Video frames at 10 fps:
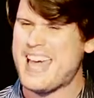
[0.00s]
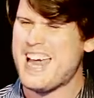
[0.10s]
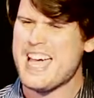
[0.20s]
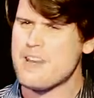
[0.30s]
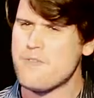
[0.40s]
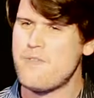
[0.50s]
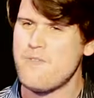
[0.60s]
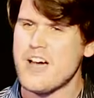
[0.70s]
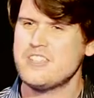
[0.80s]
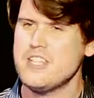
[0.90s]
and I had
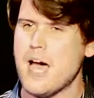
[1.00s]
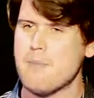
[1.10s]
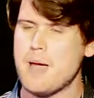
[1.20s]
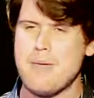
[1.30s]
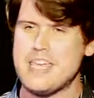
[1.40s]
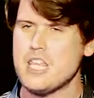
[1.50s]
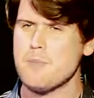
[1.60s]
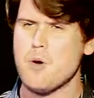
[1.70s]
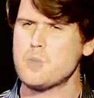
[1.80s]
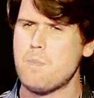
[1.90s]
fucked it up by making the
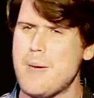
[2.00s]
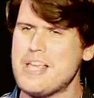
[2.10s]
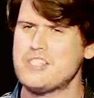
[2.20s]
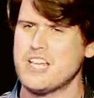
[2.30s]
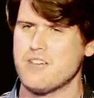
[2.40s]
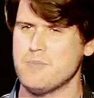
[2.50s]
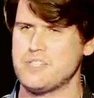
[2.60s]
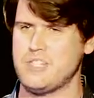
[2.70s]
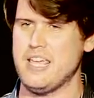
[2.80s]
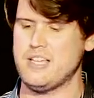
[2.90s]
most basic of
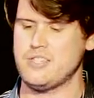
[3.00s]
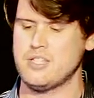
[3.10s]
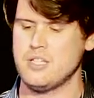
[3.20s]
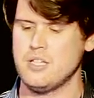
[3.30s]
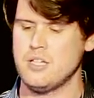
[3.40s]
mistakes.